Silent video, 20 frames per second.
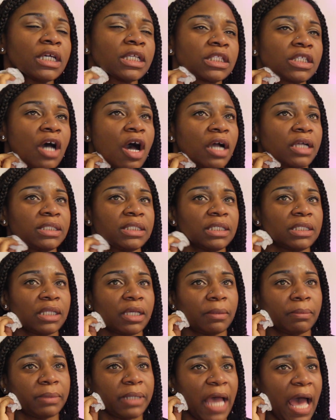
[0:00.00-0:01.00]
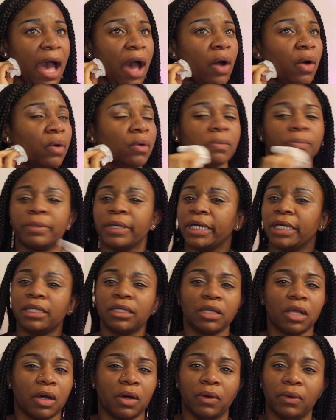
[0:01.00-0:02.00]
talk to them now. But
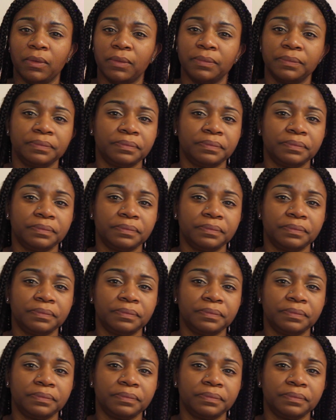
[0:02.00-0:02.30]
no,